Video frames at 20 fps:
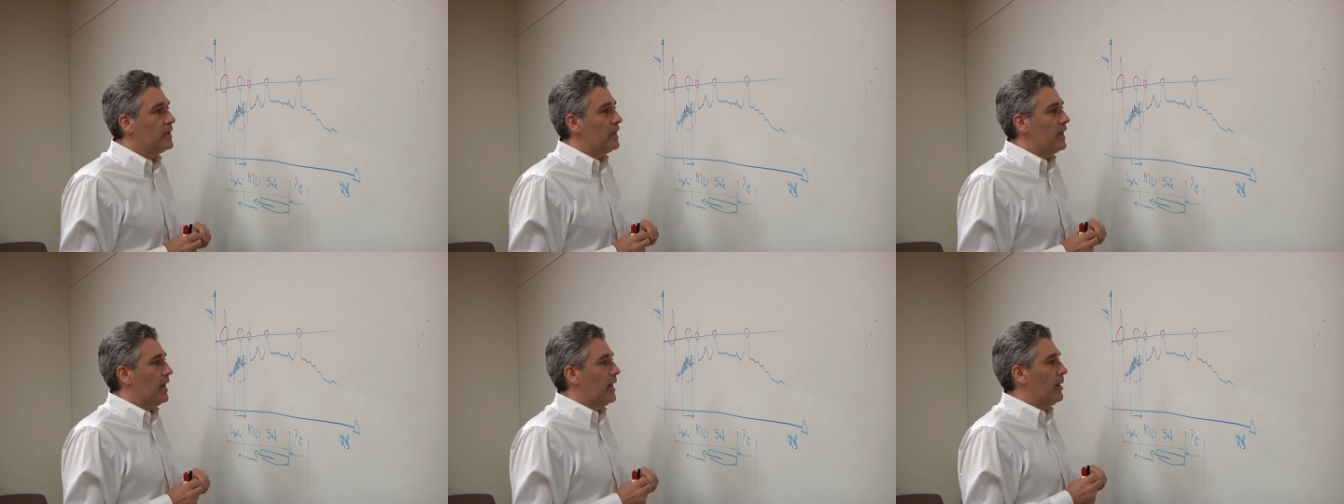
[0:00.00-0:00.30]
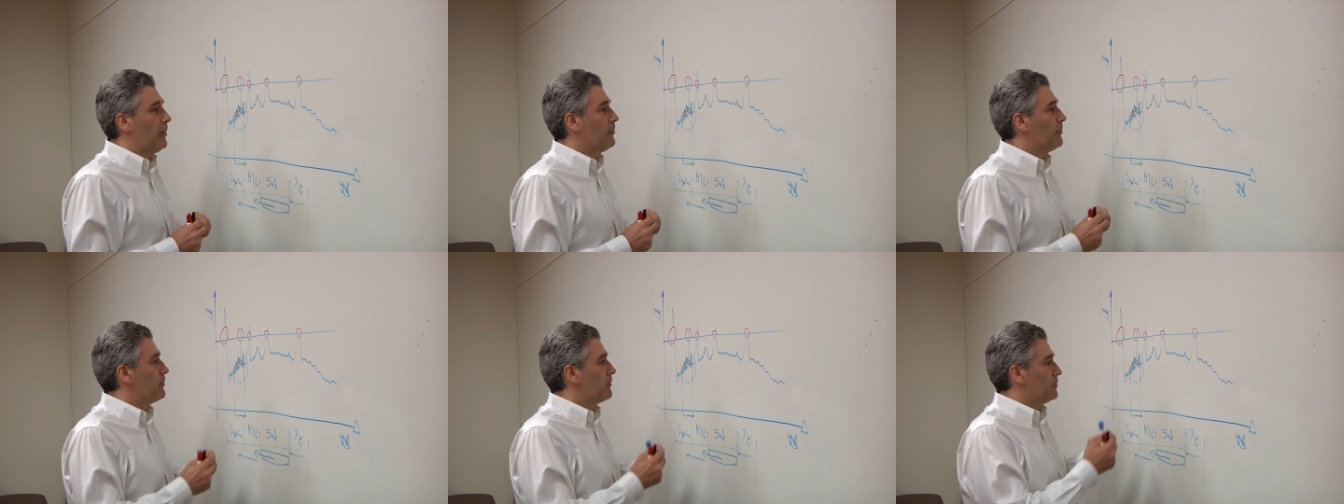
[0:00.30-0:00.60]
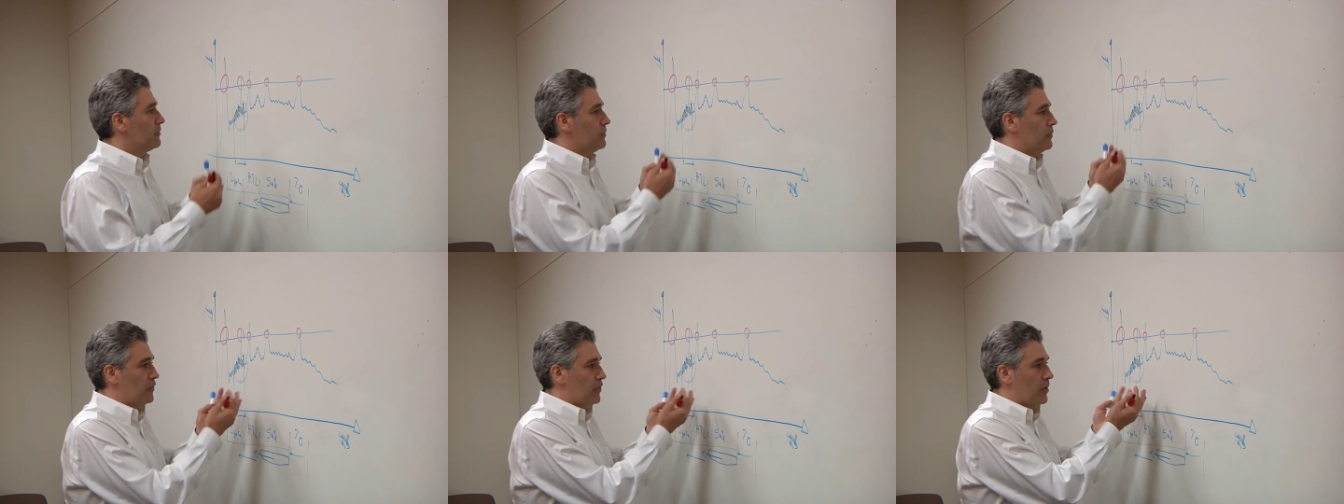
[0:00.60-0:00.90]
um,
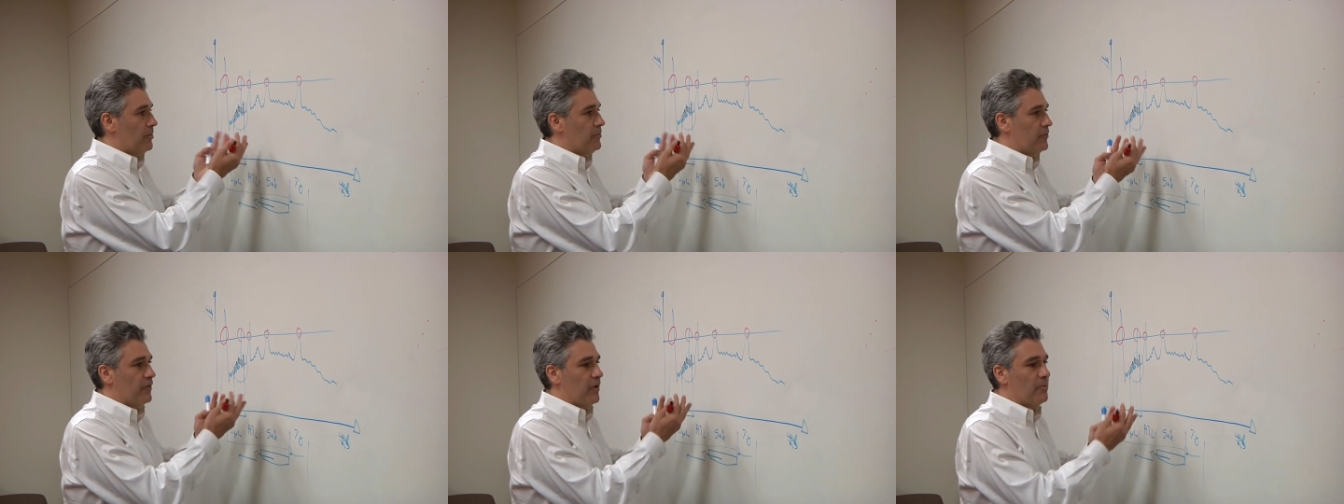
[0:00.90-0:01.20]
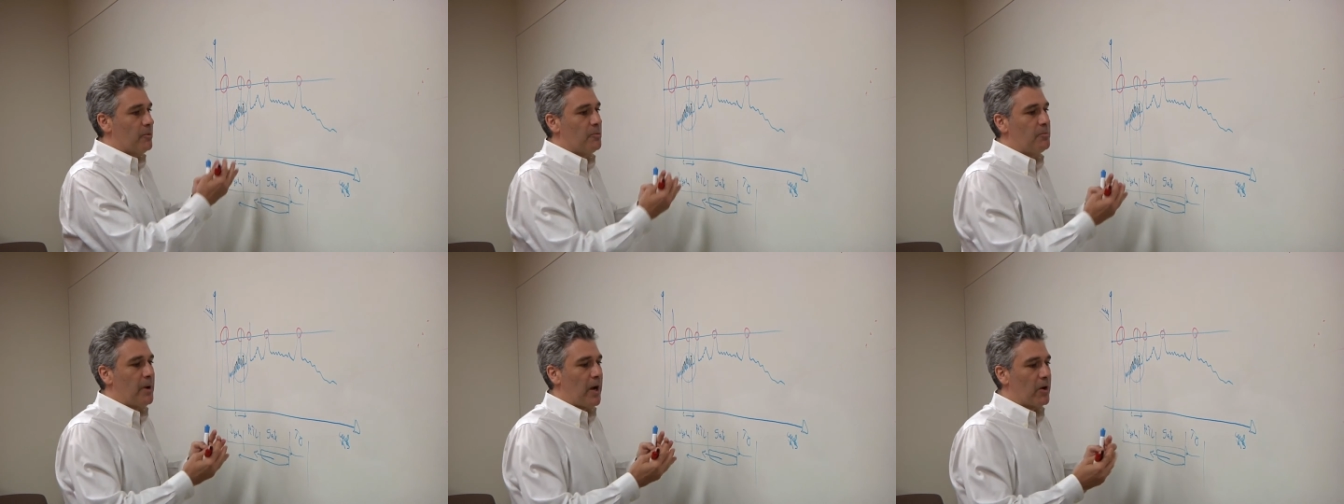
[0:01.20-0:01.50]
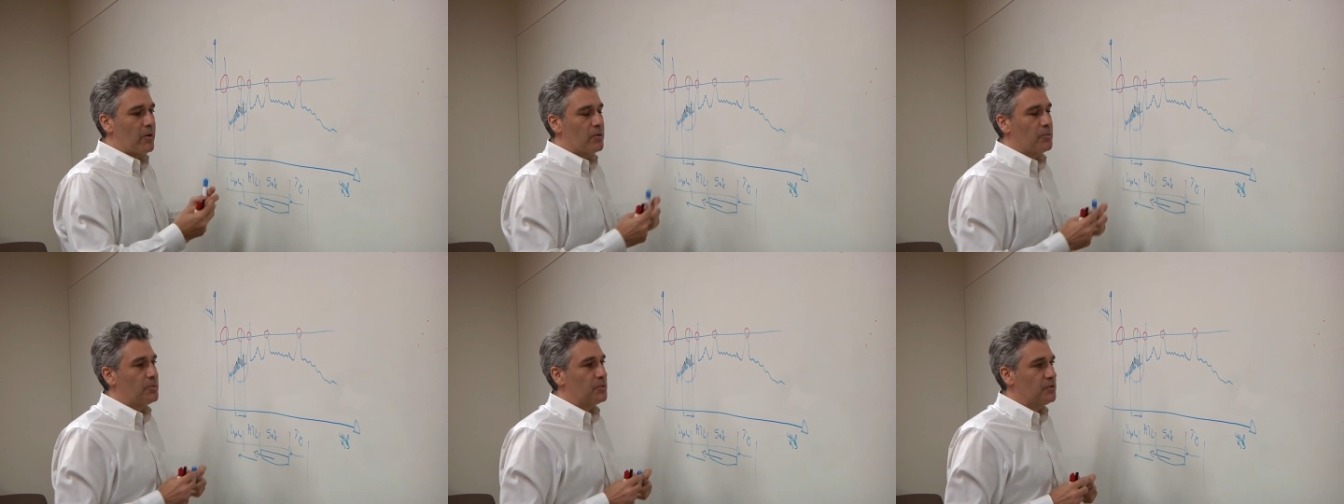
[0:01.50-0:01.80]
from, from a
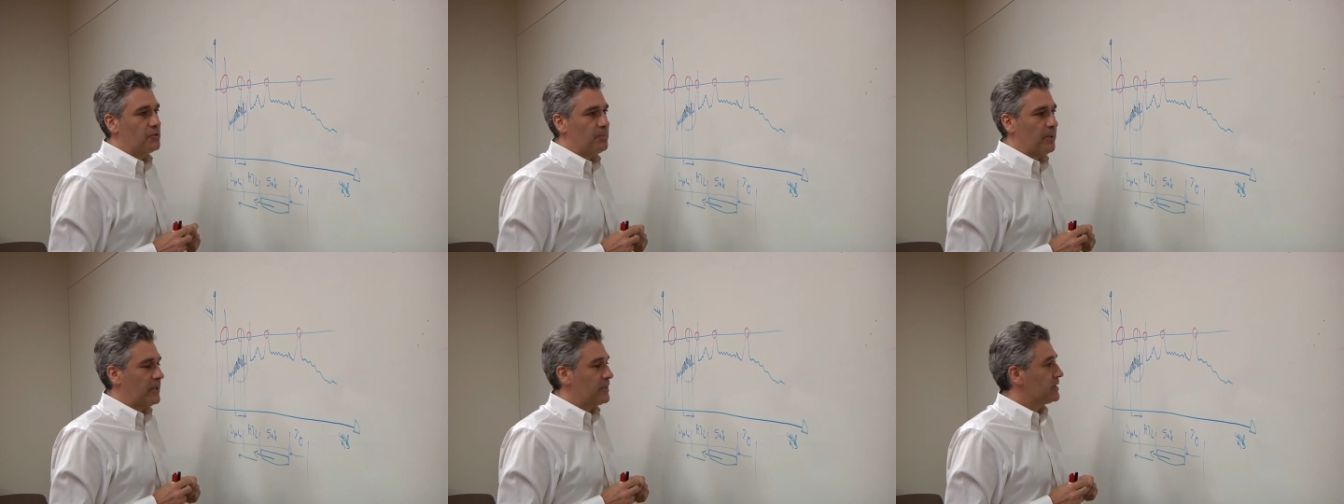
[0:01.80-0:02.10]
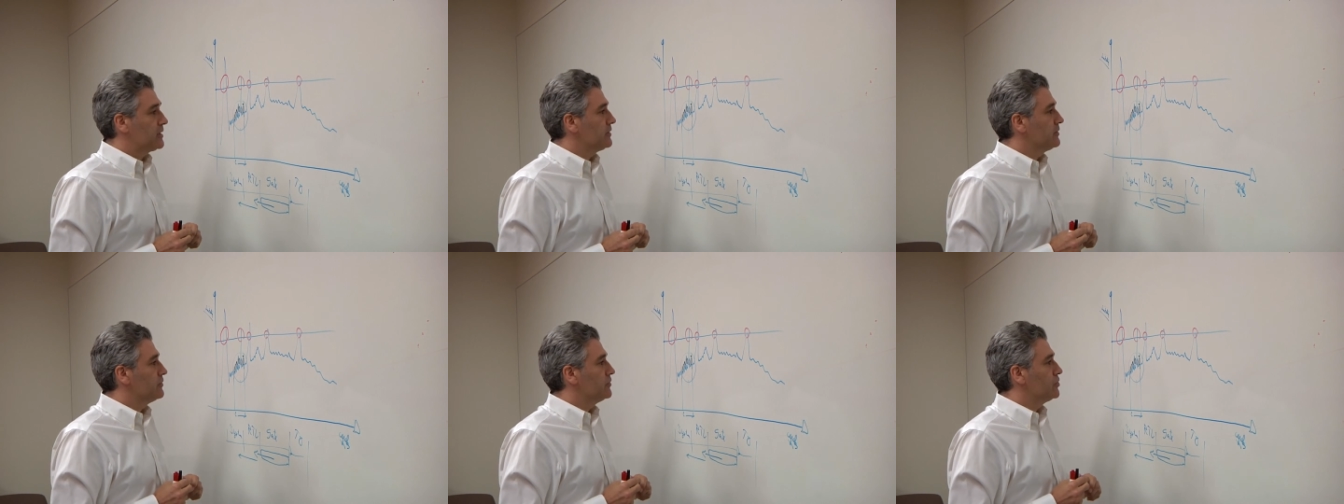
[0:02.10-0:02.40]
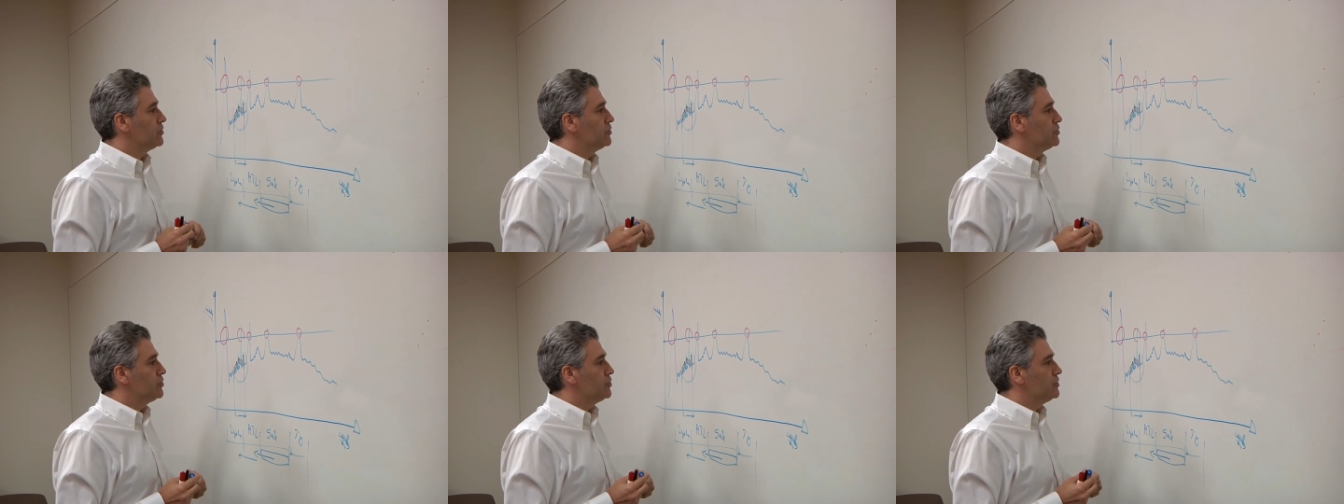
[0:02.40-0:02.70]
power perspective,
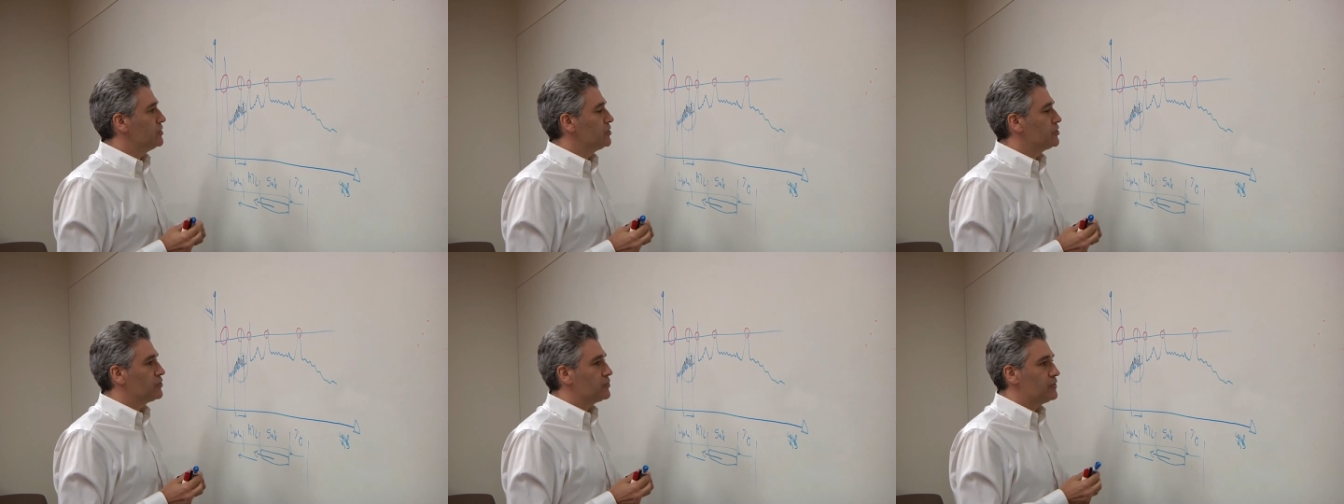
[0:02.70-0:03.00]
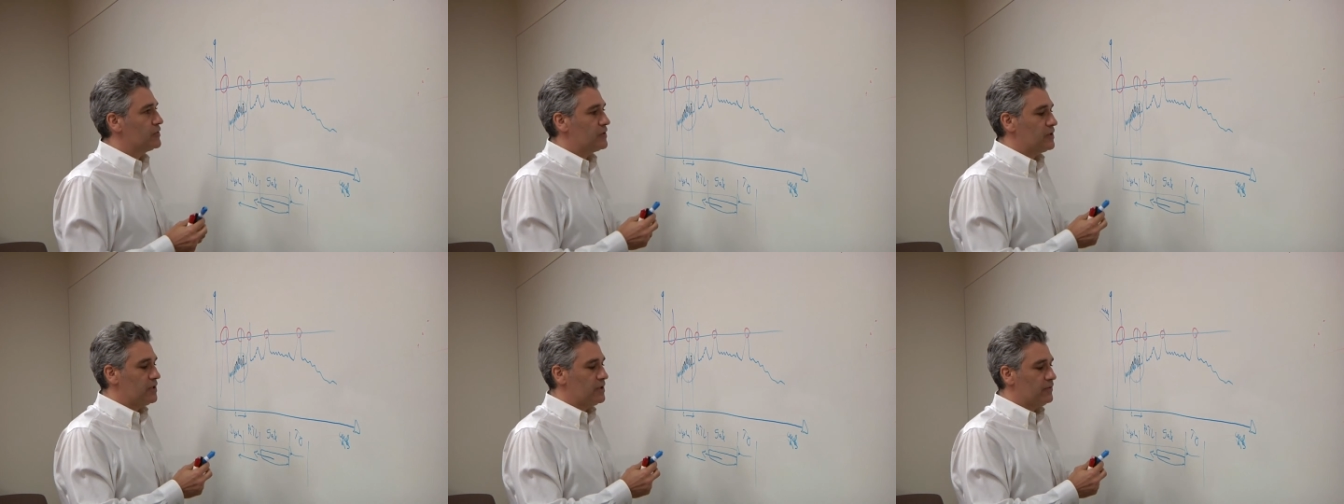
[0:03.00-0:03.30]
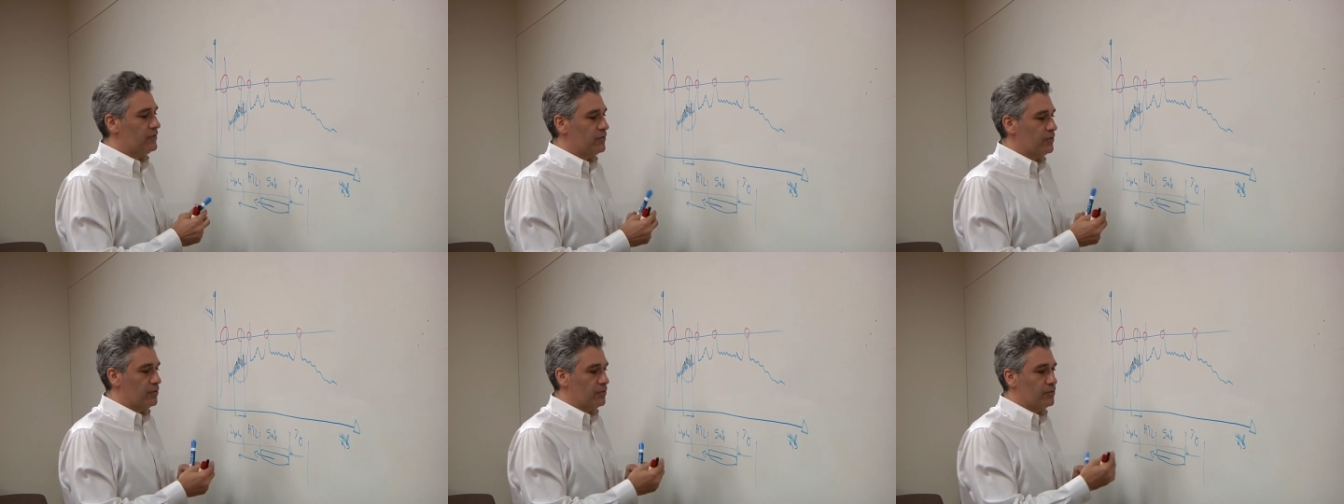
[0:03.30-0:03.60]
you, you need to see
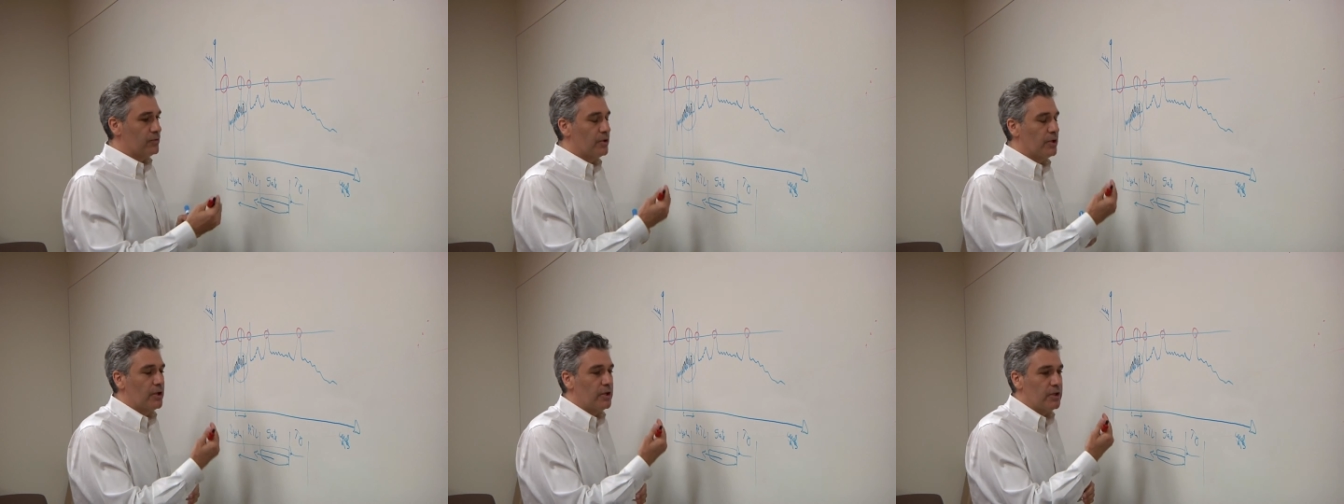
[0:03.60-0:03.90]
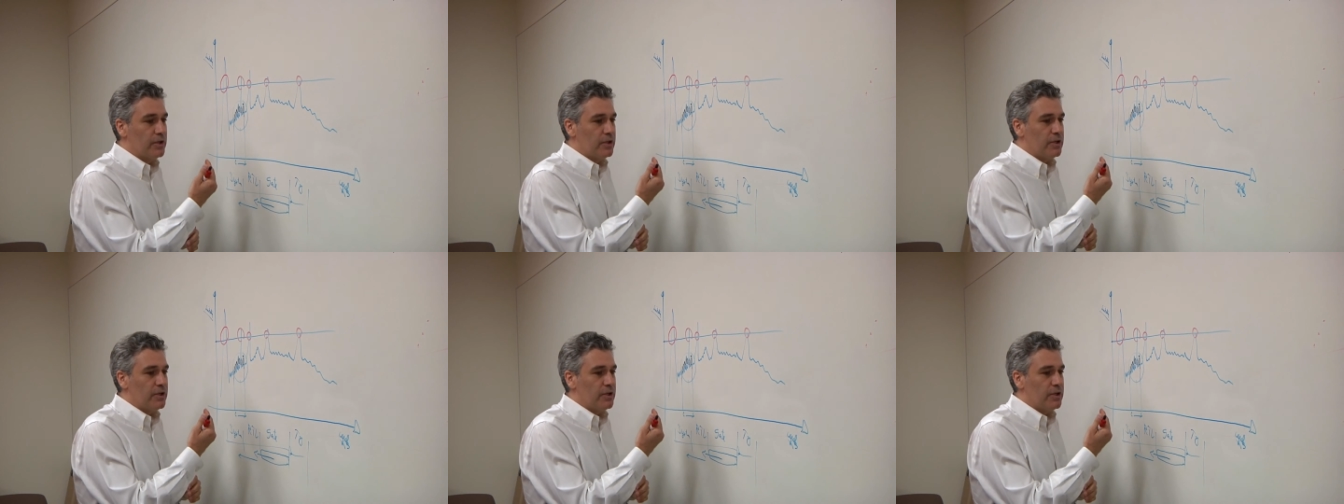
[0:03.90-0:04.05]
if you